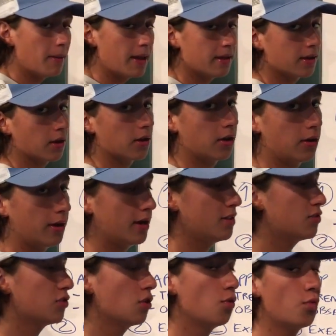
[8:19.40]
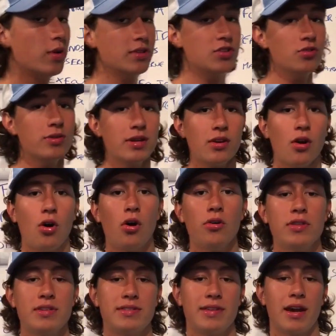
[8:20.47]
bank on, all right? So once you get all
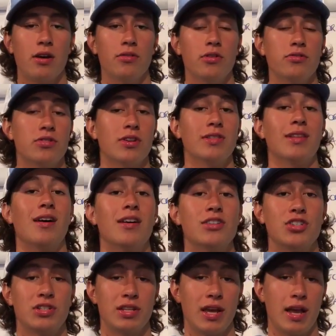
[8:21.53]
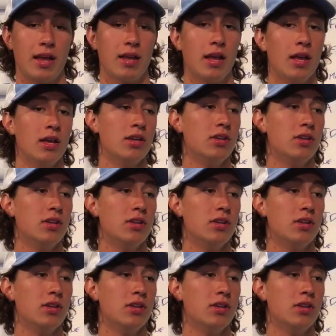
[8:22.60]
these downloads on launch day,